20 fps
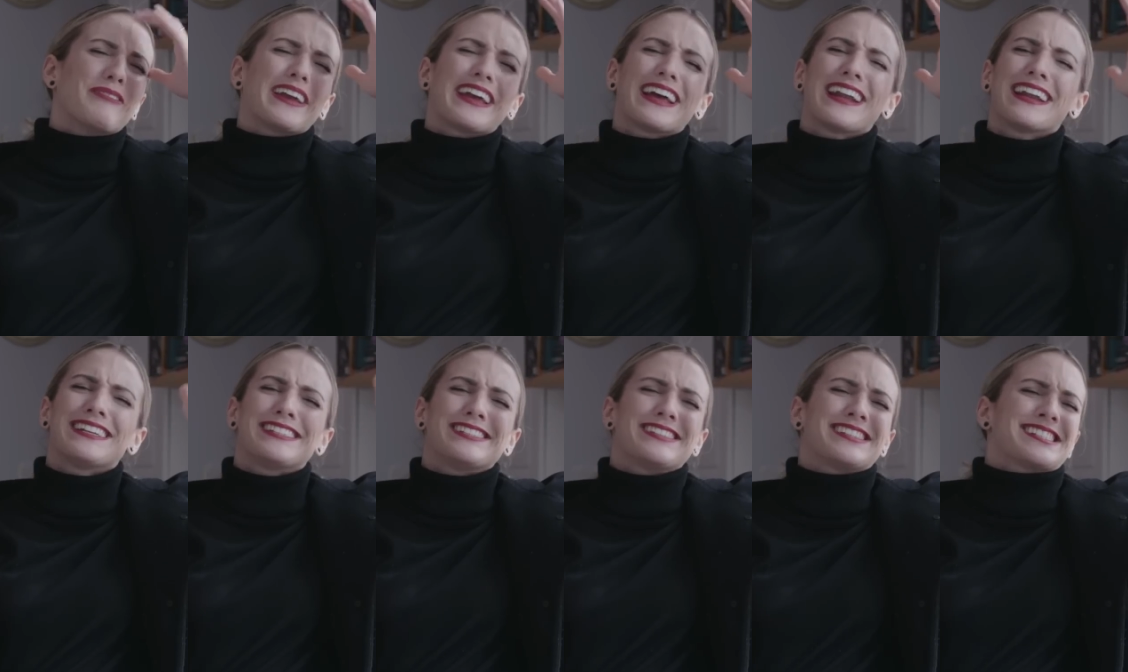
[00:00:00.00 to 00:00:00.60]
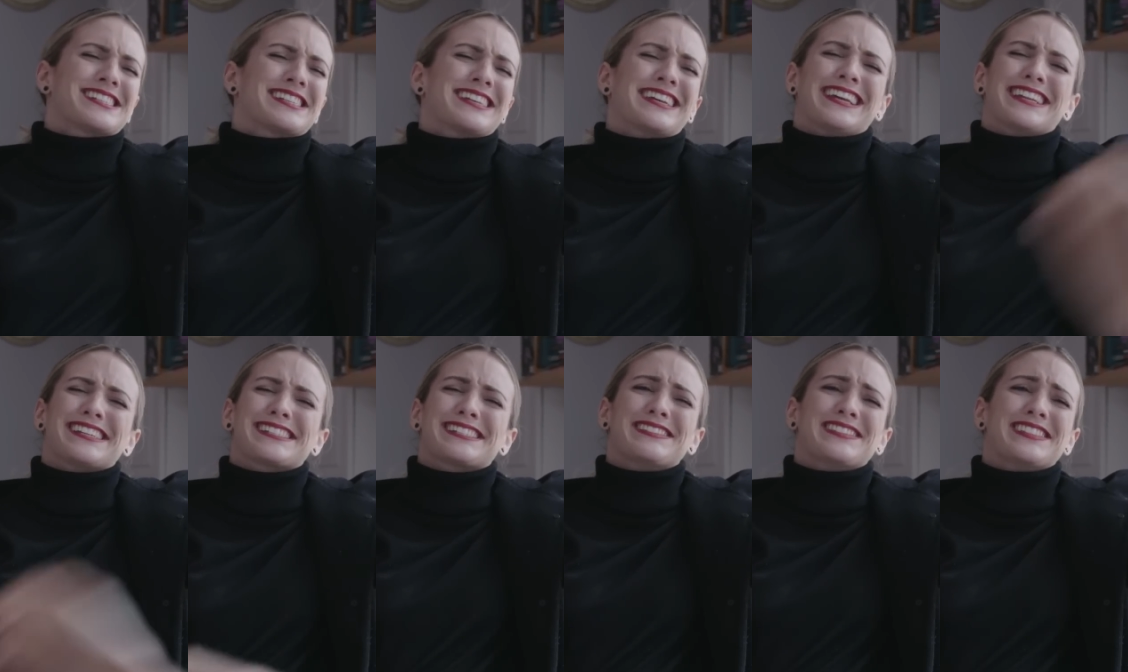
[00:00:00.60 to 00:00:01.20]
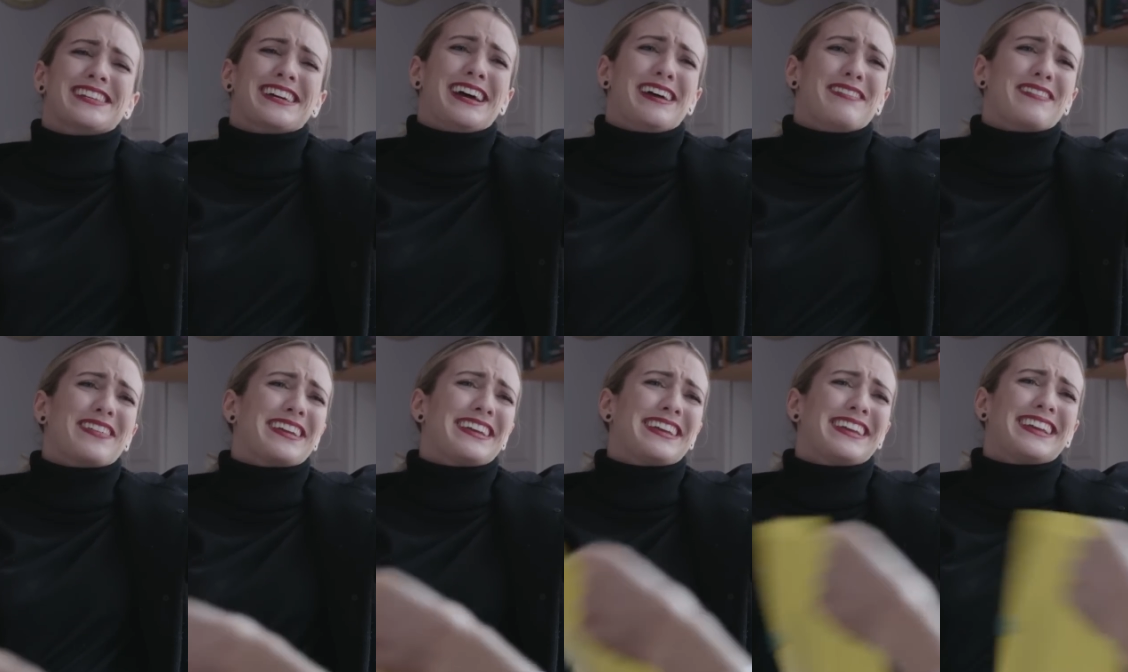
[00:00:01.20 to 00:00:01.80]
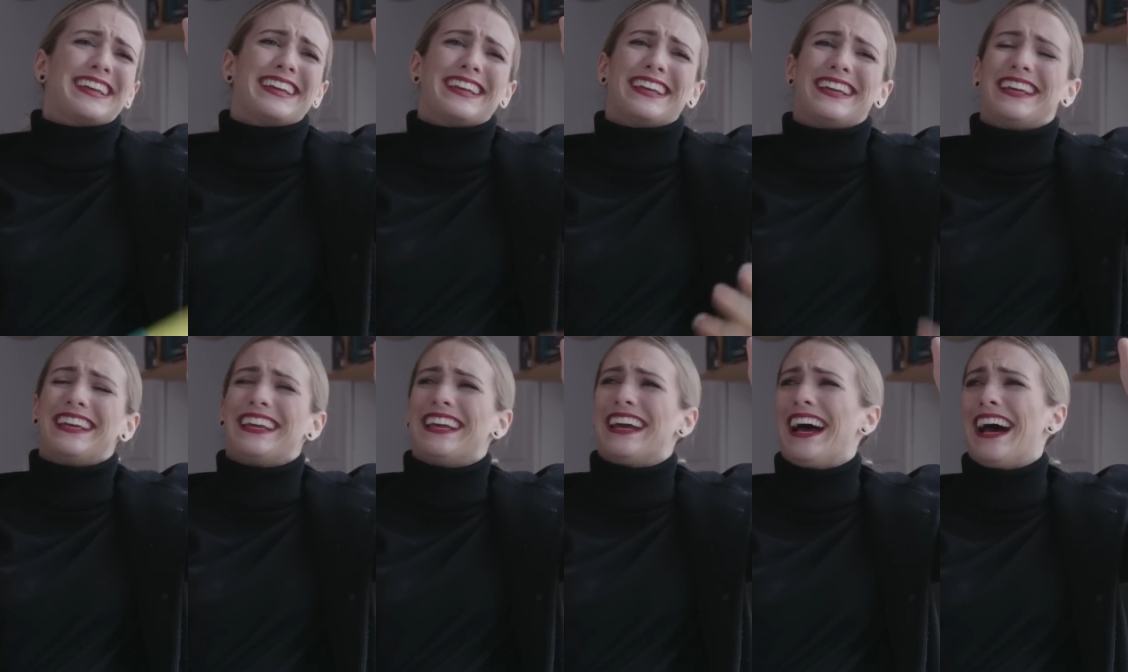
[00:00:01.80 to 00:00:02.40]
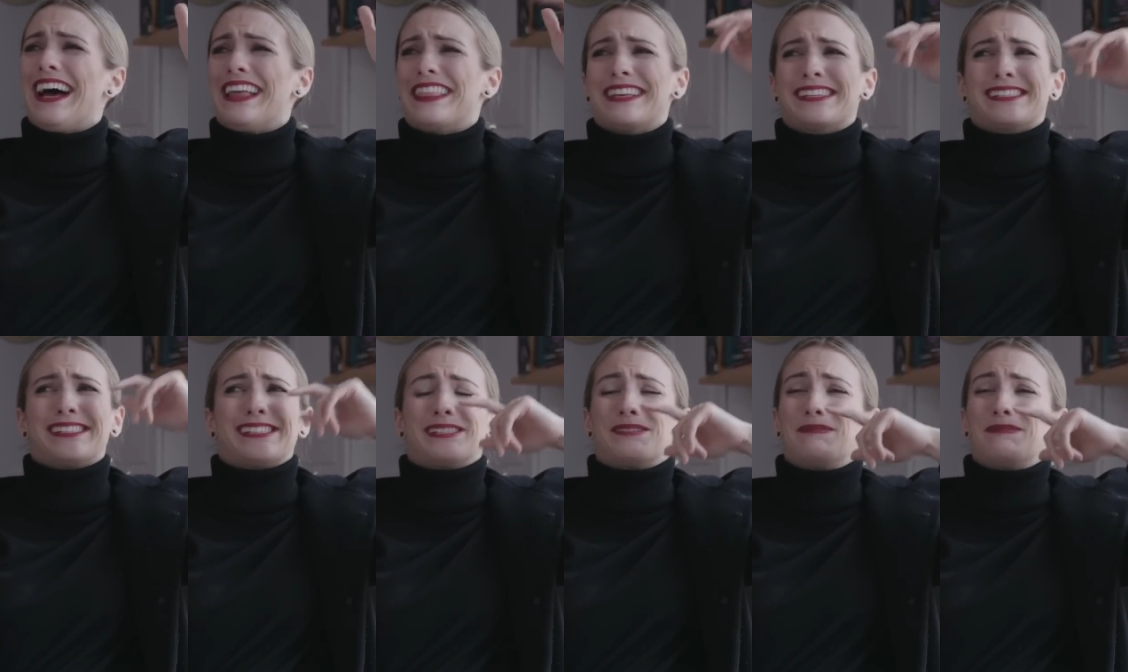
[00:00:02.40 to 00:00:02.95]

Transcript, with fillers: We gotta do this again sometime. Yeah, we're not. That's okay. God, this okay.